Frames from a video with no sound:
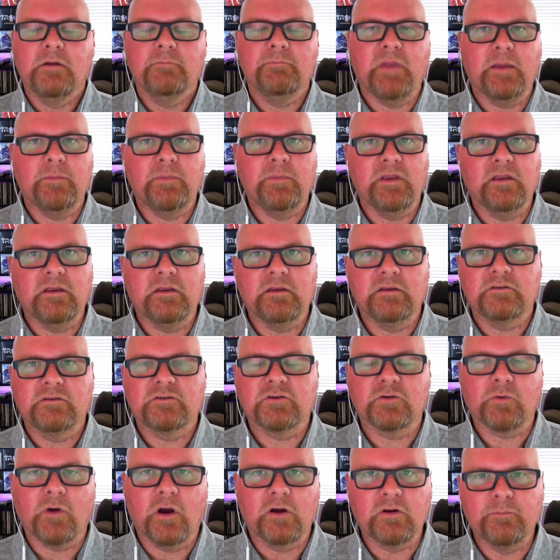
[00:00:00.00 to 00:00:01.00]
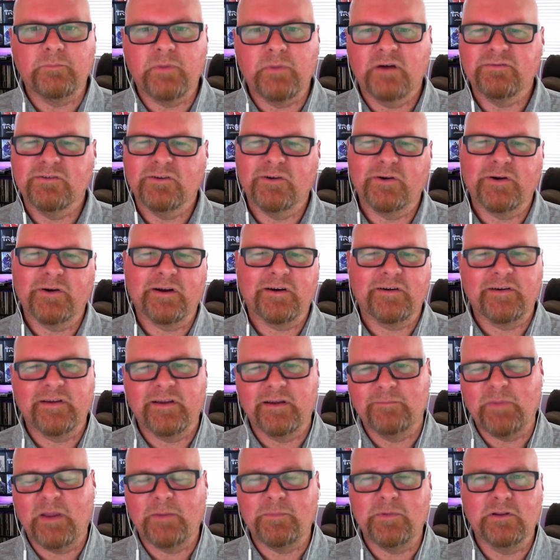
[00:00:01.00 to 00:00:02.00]
maybe Toronto, Buffalo
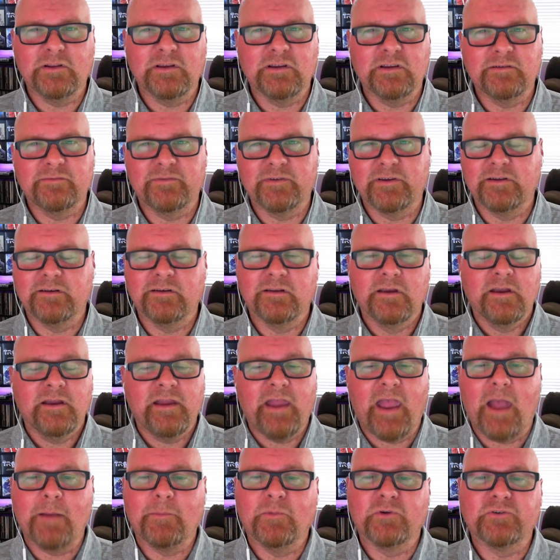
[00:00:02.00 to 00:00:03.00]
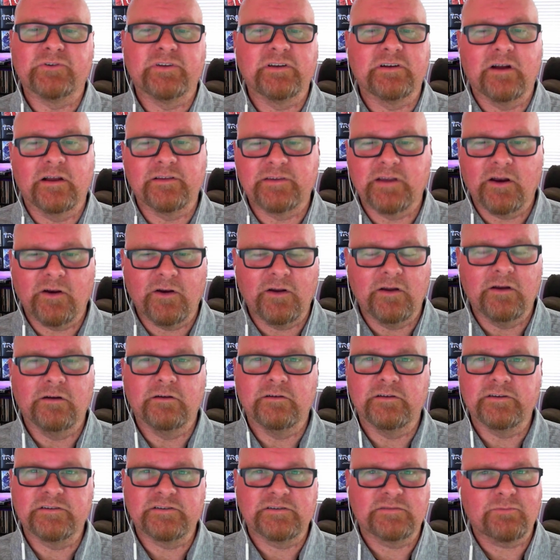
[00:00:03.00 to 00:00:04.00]
area, maybe you live in Hamilton,
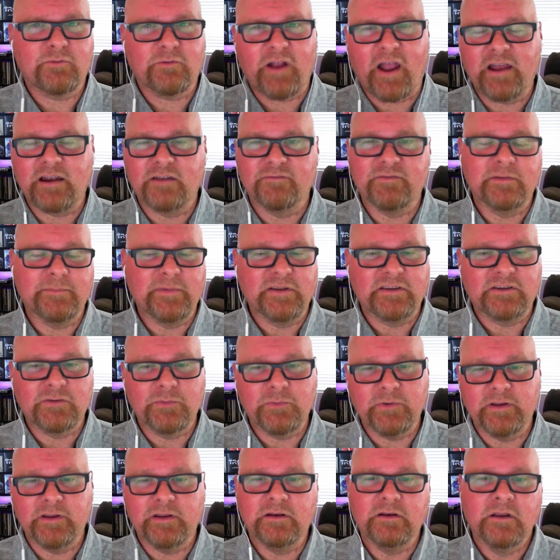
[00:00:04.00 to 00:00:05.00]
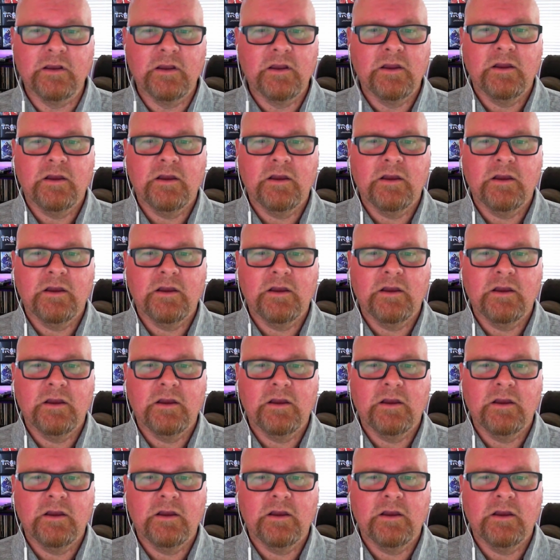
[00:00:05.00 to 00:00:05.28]
Ontario, it's kind of in between,